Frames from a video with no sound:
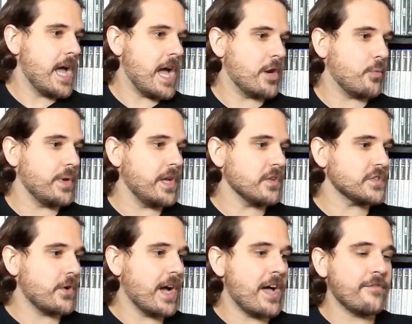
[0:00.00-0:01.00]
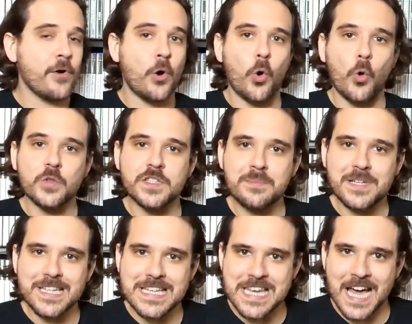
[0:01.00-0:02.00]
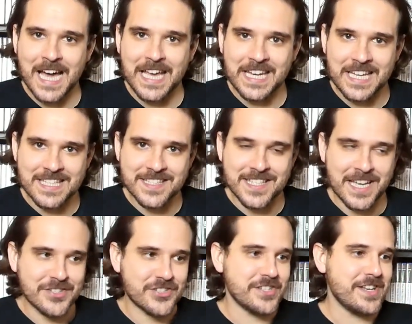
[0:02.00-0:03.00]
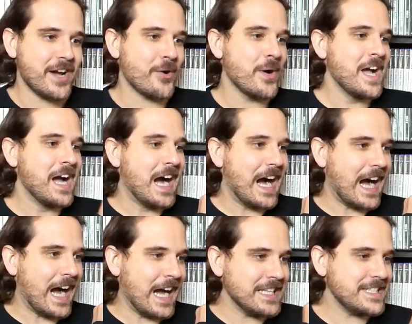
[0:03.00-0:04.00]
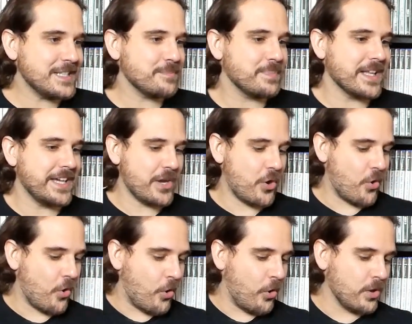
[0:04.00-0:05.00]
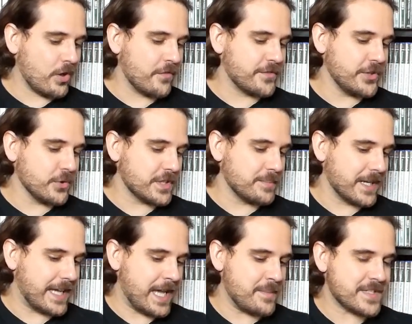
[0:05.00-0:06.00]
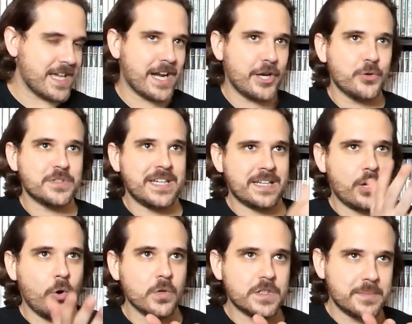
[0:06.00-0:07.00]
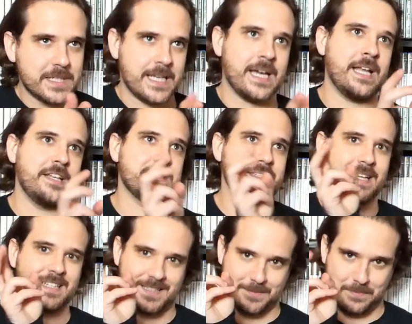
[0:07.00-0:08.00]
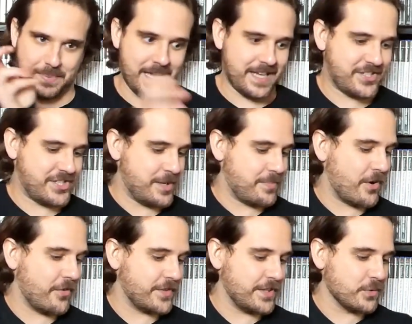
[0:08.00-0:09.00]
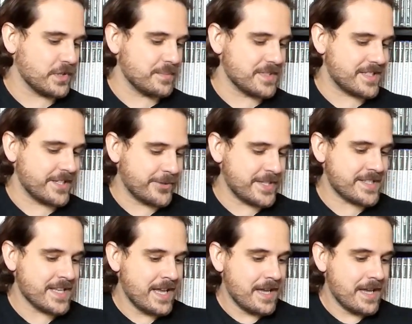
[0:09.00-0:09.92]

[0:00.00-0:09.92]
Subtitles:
and we also have Ultima 9 Ascension. Now, I didn't play all of the Ultima games, and I know that Ultima 9 is kind of the black sheep of the Ultima series,